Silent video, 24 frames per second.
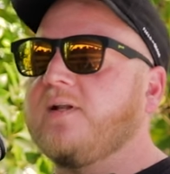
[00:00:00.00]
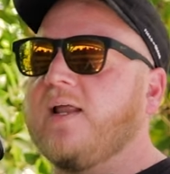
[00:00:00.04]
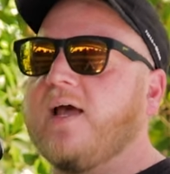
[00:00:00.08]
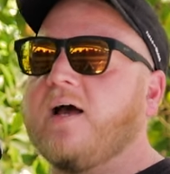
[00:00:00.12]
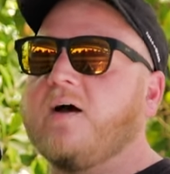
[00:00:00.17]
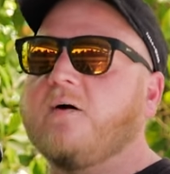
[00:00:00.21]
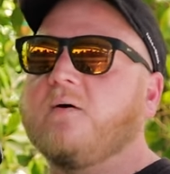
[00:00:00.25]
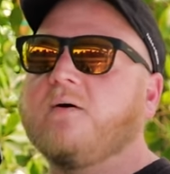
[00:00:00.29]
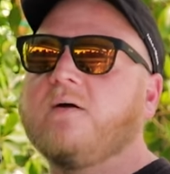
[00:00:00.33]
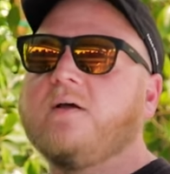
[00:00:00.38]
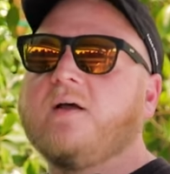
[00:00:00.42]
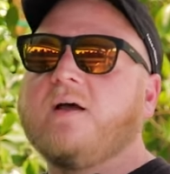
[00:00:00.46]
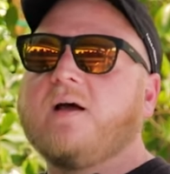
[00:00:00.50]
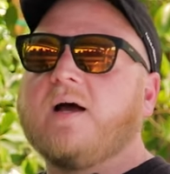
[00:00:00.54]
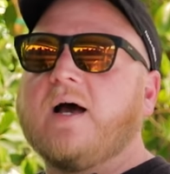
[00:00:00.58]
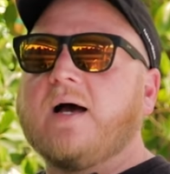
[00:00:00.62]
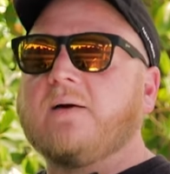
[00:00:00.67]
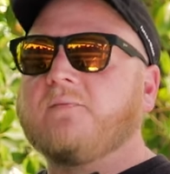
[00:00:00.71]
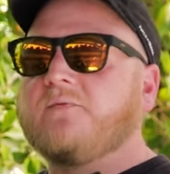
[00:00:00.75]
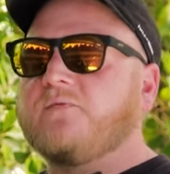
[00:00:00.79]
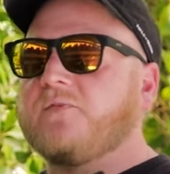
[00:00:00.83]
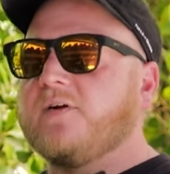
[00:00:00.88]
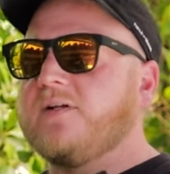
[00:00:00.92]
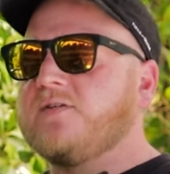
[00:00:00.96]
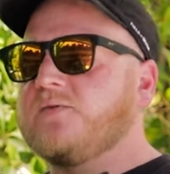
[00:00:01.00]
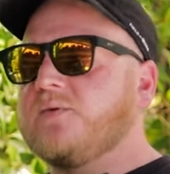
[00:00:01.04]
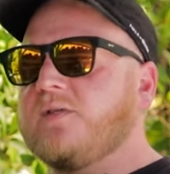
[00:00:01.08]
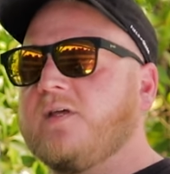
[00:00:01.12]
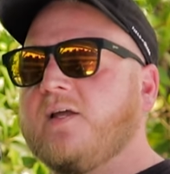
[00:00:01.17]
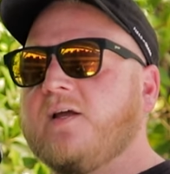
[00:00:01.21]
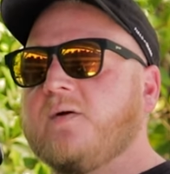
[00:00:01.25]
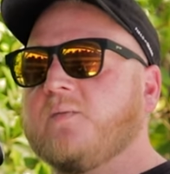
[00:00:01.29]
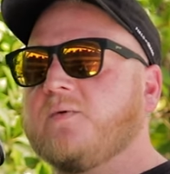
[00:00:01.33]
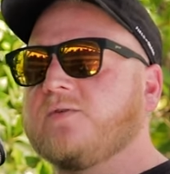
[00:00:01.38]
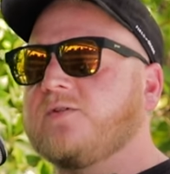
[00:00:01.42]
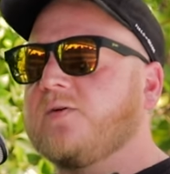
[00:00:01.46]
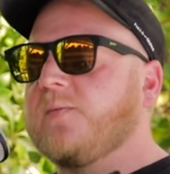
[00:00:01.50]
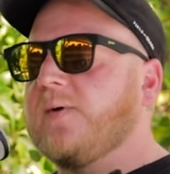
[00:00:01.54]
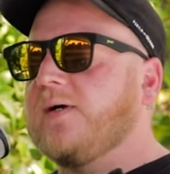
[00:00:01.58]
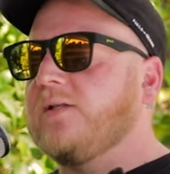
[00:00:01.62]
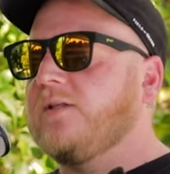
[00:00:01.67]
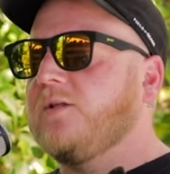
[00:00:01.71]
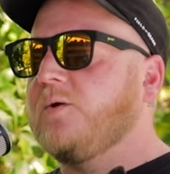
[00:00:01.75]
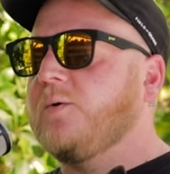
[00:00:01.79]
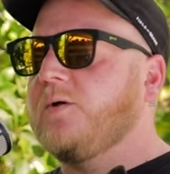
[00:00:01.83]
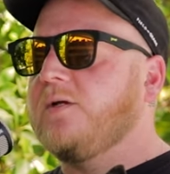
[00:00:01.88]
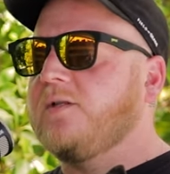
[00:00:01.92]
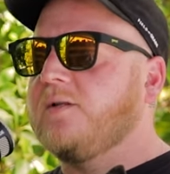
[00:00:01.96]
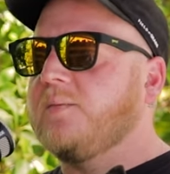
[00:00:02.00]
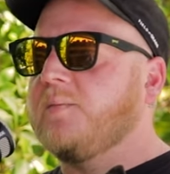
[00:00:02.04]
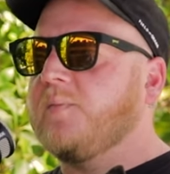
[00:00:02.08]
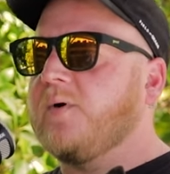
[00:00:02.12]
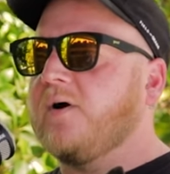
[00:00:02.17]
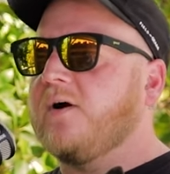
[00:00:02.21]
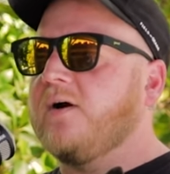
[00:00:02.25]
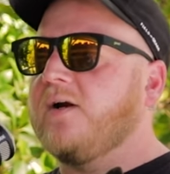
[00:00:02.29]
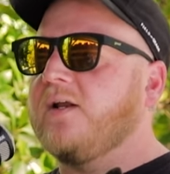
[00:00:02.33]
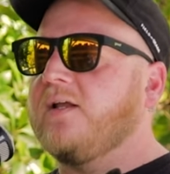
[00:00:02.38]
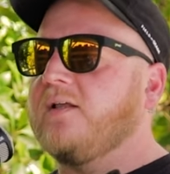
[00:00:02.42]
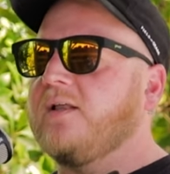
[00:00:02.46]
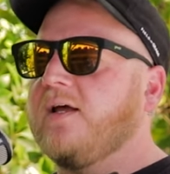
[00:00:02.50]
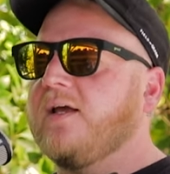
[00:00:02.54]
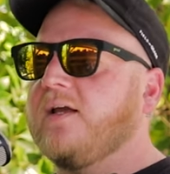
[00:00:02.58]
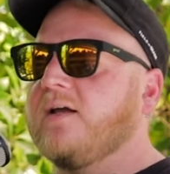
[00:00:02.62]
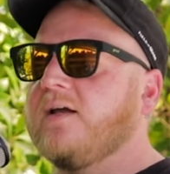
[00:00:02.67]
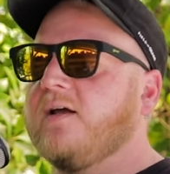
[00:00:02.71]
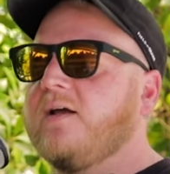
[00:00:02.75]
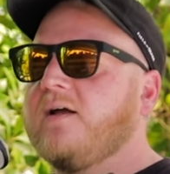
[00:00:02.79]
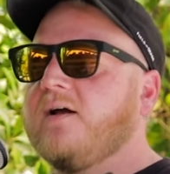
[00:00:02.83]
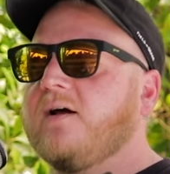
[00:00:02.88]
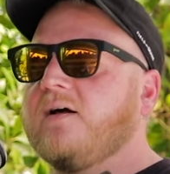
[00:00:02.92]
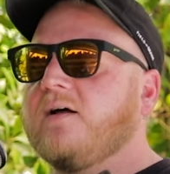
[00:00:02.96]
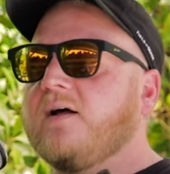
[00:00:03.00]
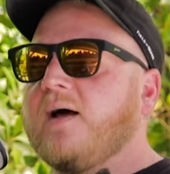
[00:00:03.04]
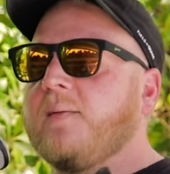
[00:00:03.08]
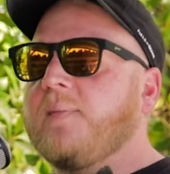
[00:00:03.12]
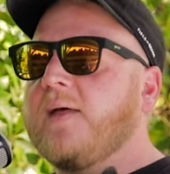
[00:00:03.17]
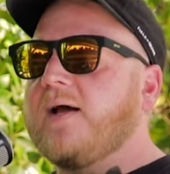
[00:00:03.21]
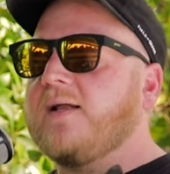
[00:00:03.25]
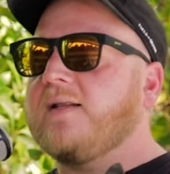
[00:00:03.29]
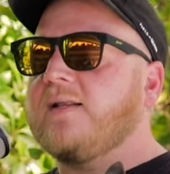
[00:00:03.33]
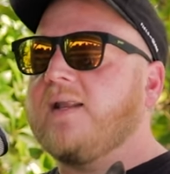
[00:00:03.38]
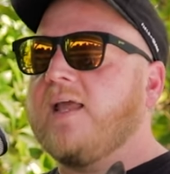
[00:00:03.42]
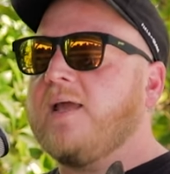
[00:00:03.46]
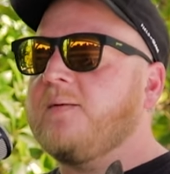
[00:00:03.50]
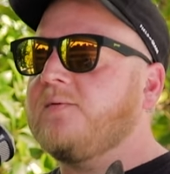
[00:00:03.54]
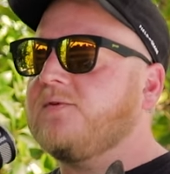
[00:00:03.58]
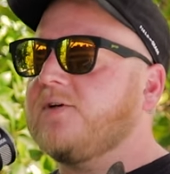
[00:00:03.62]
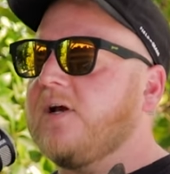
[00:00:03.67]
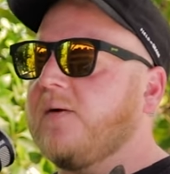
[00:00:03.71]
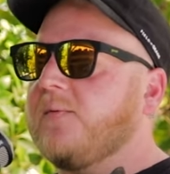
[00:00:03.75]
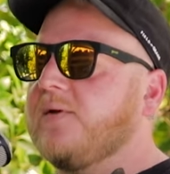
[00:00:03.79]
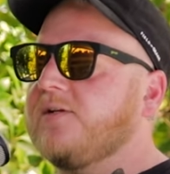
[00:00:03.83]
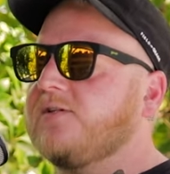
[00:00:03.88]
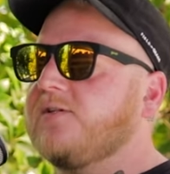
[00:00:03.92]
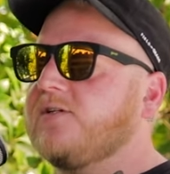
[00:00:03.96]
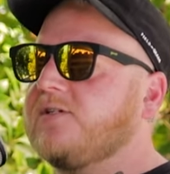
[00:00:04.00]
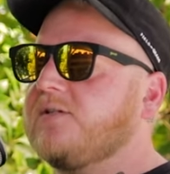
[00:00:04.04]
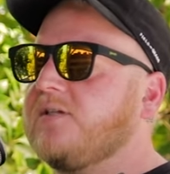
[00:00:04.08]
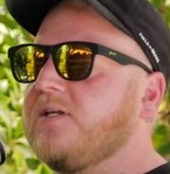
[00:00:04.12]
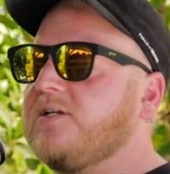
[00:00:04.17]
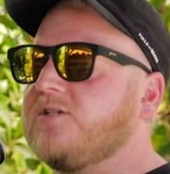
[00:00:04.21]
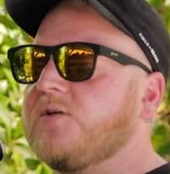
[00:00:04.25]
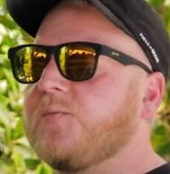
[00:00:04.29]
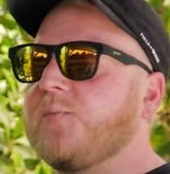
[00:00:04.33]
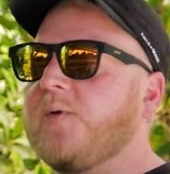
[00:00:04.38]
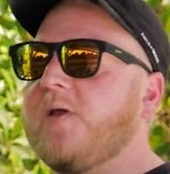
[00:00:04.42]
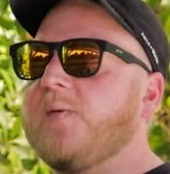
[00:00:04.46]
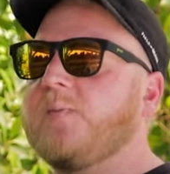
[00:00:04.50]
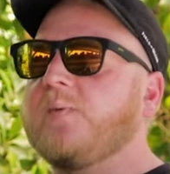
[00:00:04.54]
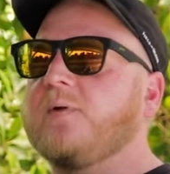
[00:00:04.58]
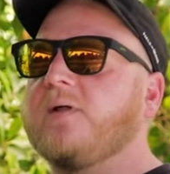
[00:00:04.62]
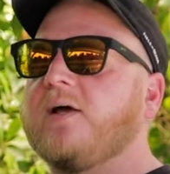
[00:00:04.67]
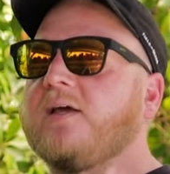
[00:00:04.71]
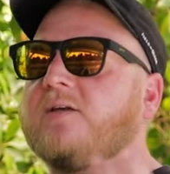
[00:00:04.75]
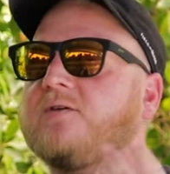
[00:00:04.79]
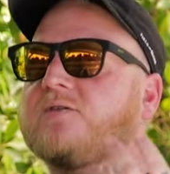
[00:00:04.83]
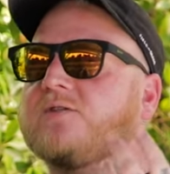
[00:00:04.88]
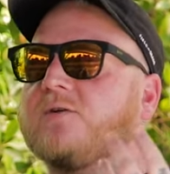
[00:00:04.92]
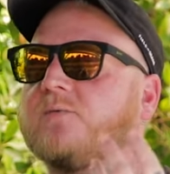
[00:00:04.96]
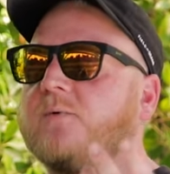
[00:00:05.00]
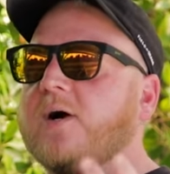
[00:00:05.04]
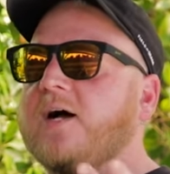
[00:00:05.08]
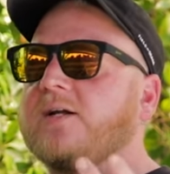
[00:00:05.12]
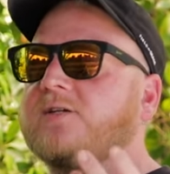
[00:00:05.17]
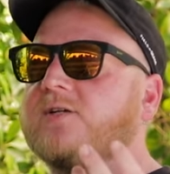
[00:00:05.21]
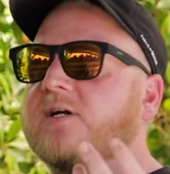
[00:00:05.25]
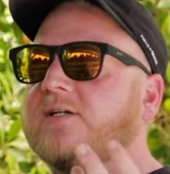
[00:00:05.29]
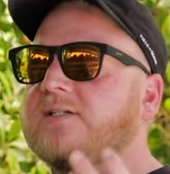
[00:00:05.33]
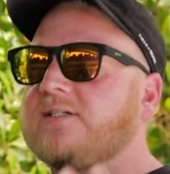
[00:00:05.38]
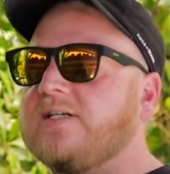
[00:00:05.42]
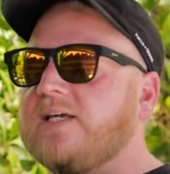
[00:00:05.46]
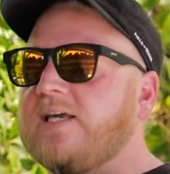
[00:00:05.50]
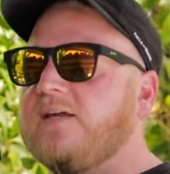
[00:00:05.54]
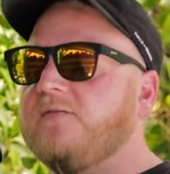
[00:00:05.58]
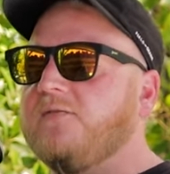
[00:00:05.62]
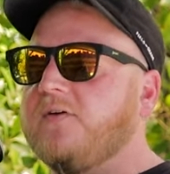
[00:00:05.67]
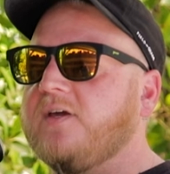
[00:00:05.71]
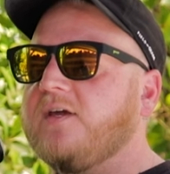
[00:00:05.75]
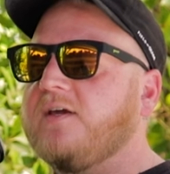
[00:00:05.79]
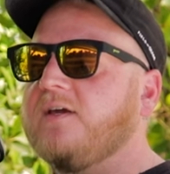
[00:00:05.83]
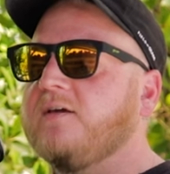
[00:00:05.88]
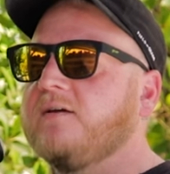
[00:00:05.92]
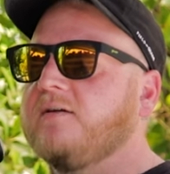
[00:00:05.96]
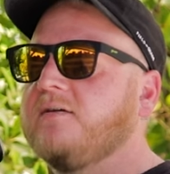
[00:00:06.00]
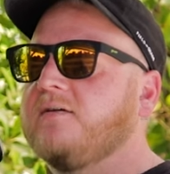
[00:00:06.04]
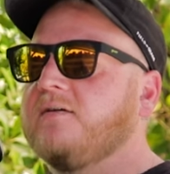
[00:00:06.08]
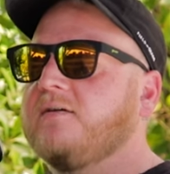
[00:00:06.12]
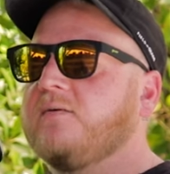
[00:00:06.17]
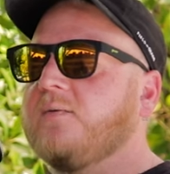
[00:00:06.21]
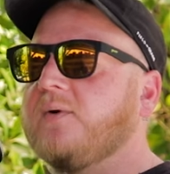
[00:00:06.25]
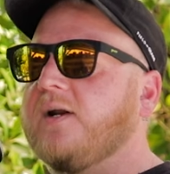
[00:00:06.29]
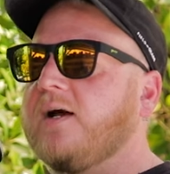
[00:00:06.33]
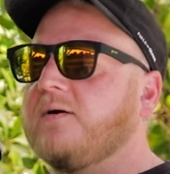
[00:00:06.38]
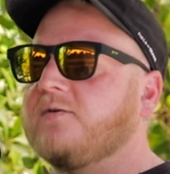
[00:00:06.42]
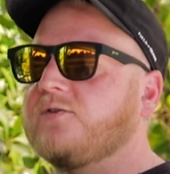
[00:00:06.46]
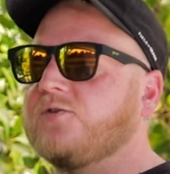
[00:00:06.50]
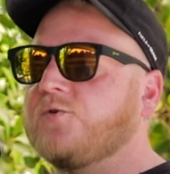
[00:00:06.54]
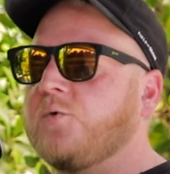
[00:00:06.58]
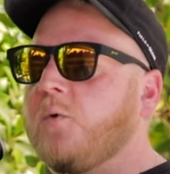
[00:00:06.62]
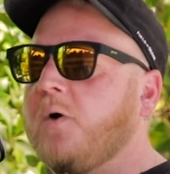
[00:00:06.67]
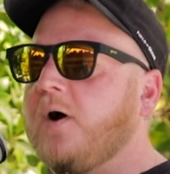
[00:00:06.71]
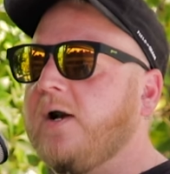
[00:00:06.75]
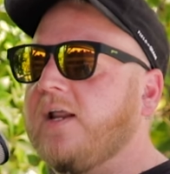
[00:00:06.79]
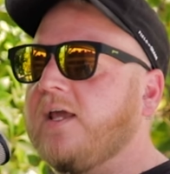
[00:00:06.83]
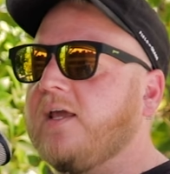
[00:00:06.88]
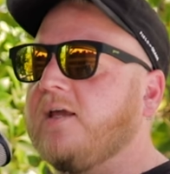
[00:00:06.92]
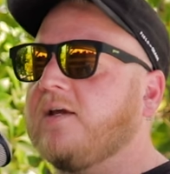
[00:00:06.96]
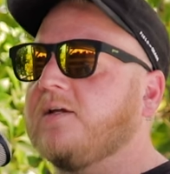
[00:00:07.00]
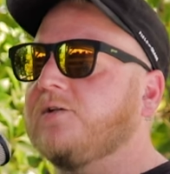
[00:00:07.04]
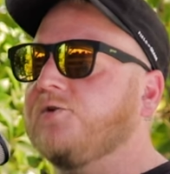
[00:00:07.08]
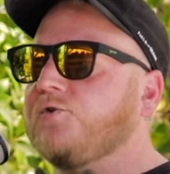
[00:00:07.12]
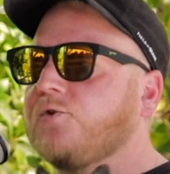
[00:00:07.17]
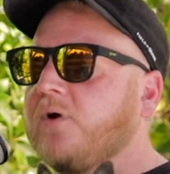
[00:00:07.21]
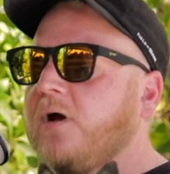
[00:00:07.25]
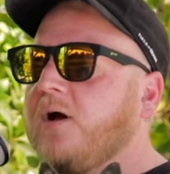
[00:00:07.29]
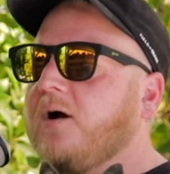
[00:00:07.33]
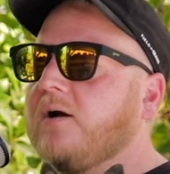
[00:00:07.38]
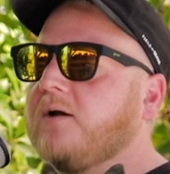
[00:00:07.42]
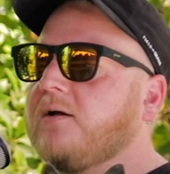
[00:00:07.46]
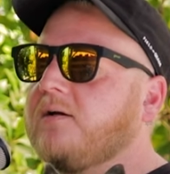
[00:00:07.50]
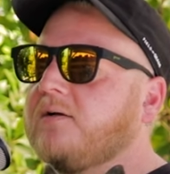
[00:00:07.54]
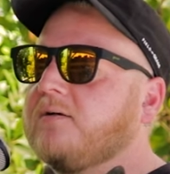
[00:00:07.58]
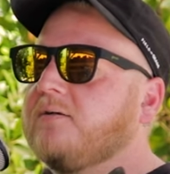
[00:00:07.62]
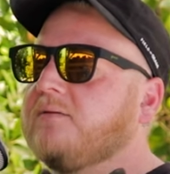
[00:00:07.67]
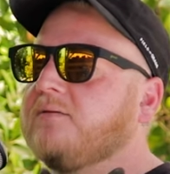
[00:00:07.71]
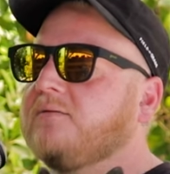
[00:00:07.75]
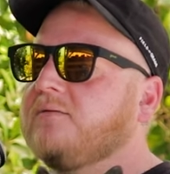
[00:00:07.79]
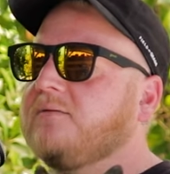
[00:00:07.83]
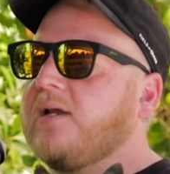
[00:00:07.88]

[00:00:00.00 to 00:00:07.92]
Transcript: And now I'm friends with him. We're talking about Louis Lombardi. Like, I'm not name dropping. It's just these are people I used to watch on TV when I was 20 and drunk.